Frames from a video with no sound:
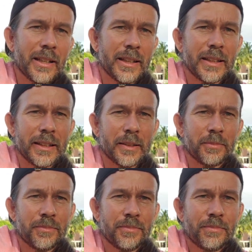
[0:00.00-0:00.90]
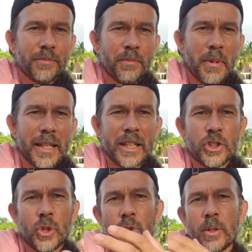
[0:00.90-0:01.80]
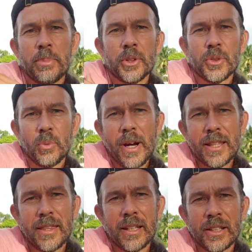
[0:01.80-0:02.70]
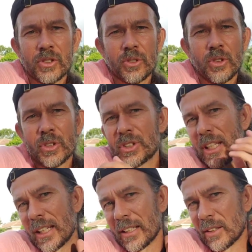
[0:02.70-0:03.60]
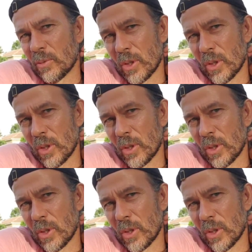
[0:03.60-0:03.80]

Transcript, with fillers: um, making sure you put the right things on your skin and